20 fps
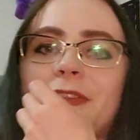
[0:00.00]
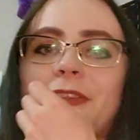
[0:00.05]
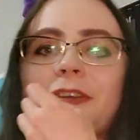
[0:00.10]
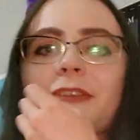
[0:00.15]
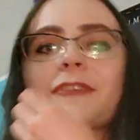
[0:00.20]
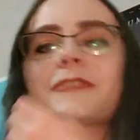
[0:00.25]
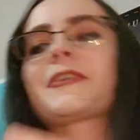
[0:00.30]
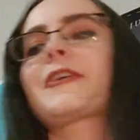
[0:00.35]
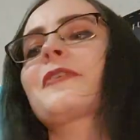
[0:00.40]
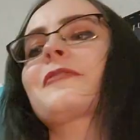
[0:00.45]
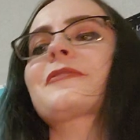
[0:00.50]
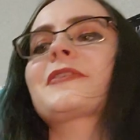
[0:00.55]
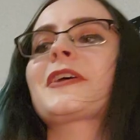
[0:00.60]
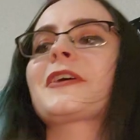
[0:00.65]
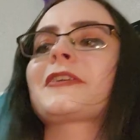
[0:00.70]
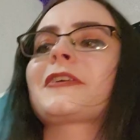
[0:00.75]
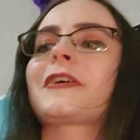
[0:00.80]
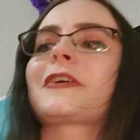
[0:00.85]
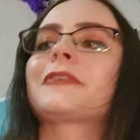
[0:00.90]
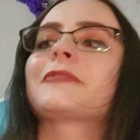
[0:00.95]
that enough,
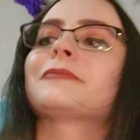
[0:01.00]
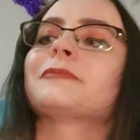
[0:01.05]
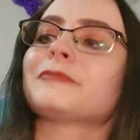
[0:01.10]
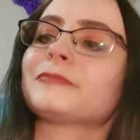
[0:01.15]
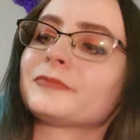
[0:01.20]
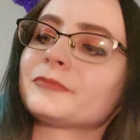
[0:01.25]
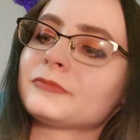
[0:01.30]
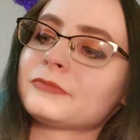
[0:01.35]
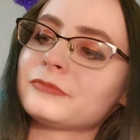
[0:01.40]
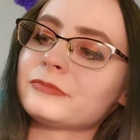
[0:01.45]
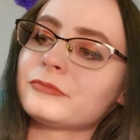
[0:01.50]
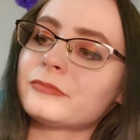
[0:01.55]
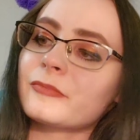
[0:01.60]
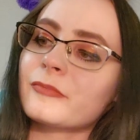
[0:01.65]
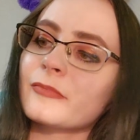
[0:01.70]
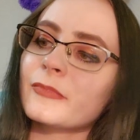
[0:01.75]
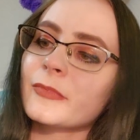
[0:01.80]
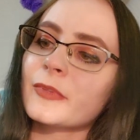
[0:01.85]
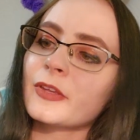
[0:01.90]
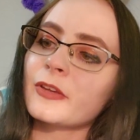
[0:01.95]
can I?
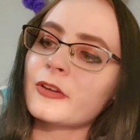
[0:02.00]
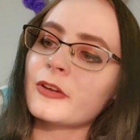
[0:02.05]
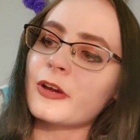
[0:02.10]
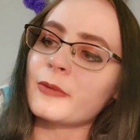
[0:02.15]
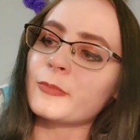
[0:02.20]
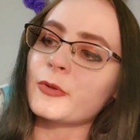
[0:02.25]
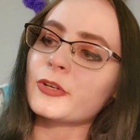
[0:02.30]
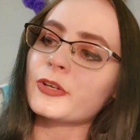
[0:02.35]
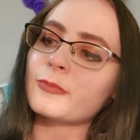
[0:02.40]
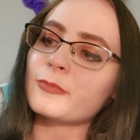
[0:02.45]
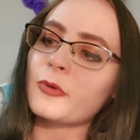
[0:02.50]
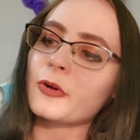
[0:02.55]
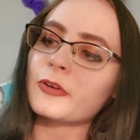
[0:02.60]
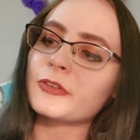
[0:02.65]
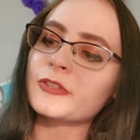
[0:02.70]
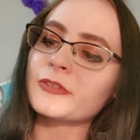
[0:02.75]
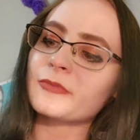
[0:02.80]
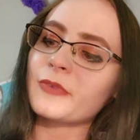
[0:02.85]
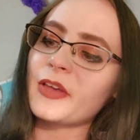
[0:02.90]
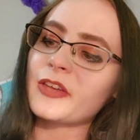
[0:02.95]
Mon
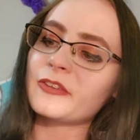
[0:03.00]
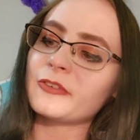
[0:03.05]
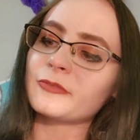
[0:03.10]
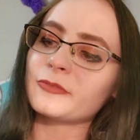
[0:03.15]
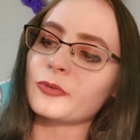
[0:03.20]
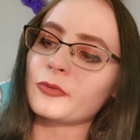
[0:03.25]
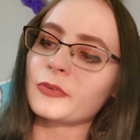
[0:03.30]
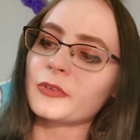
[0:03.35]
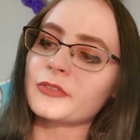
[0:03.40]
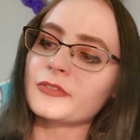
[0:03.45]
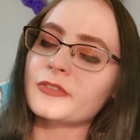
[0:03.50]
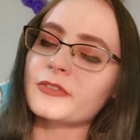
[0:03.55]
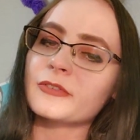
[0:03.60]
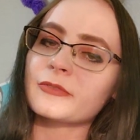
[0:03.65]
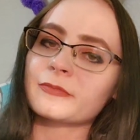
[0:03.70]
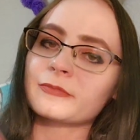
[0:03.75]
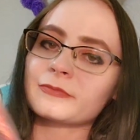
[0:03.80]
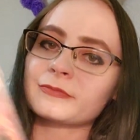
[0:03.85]
Amar's Fate of Norns.